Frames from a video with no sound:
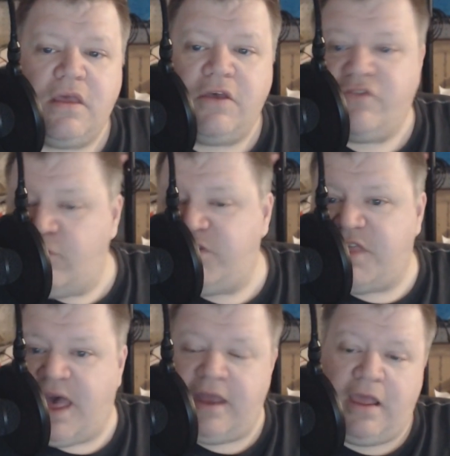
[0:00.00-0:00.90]
So with
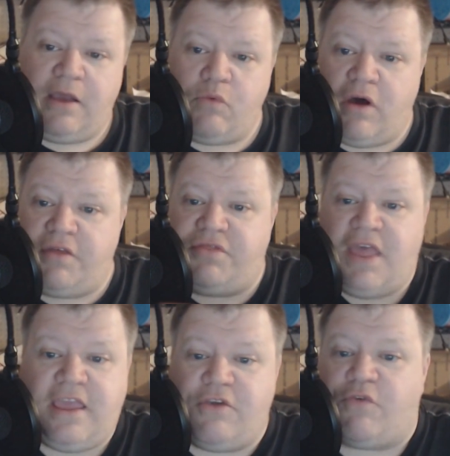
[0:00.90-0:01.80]
that, I want to
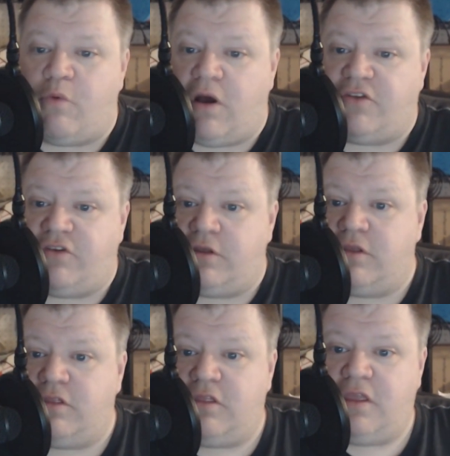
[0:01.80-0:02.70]
thank you for watching
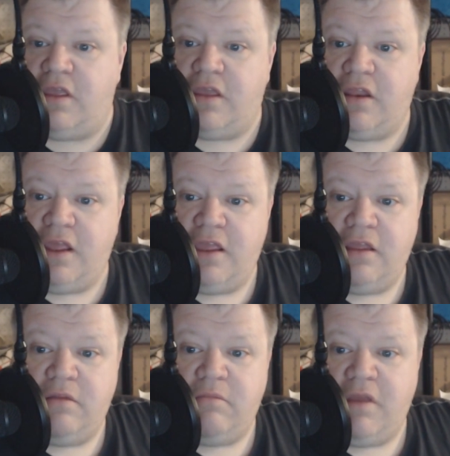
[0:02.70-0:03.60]
the
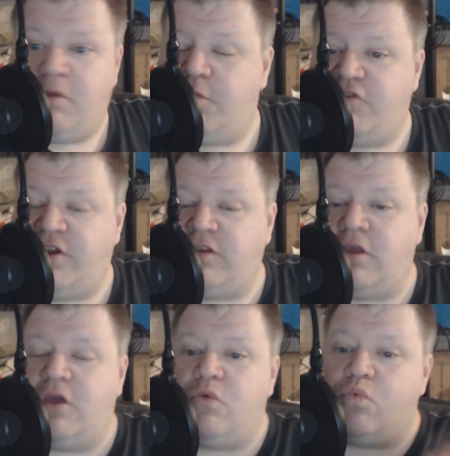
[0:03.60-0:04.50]
Canadian Maker Project.
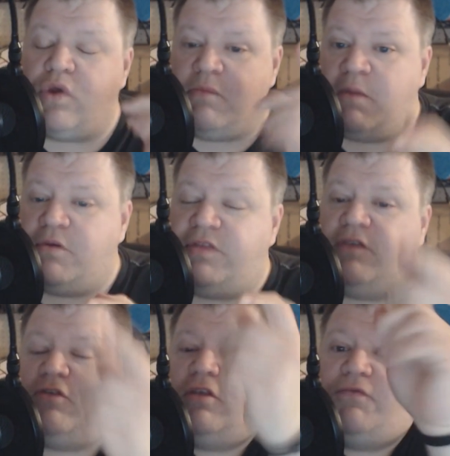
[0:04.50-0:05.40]
Remember,
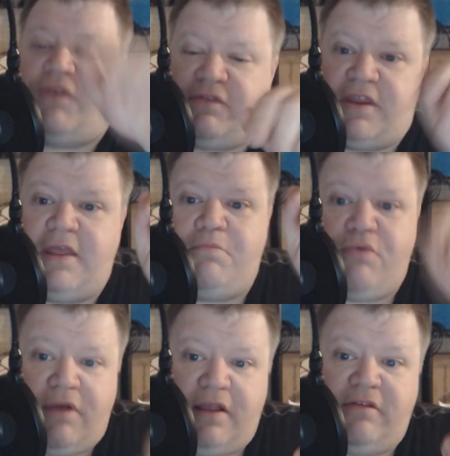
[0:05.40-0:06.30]
these are the 50
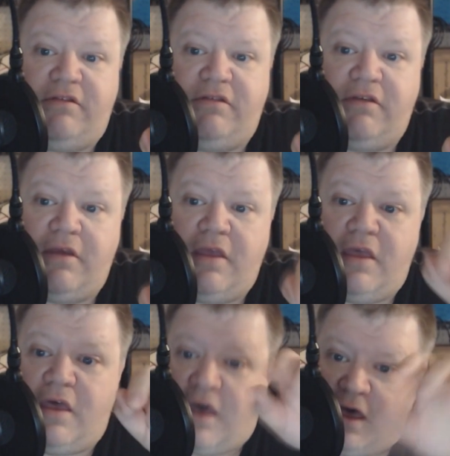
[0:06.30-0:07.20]
prints
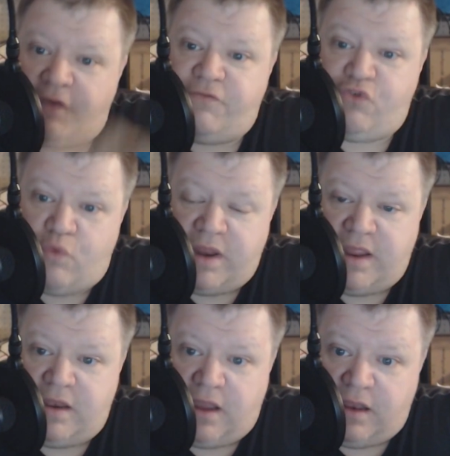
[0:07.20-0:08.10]
of
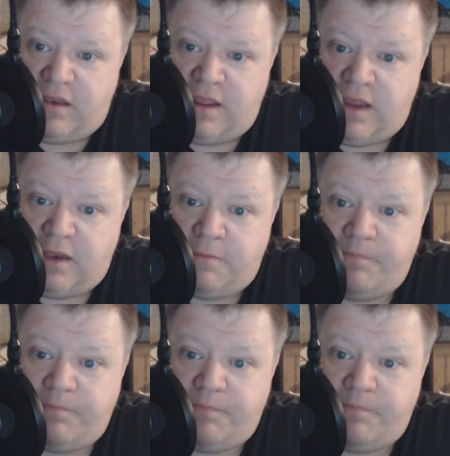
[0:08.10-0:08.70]
2019.